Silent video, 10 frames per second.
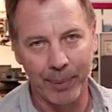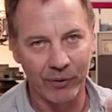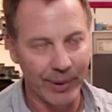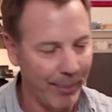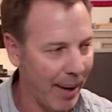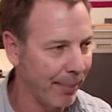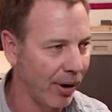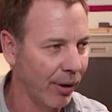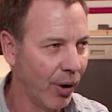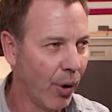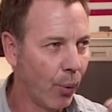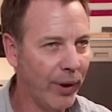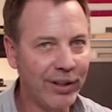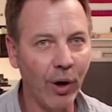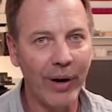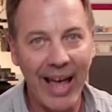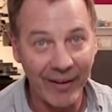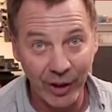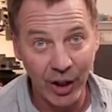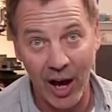But remember, we don't
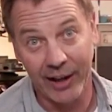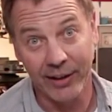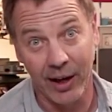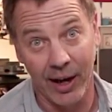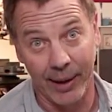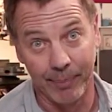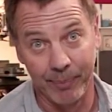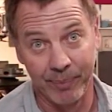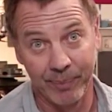have a lot of time,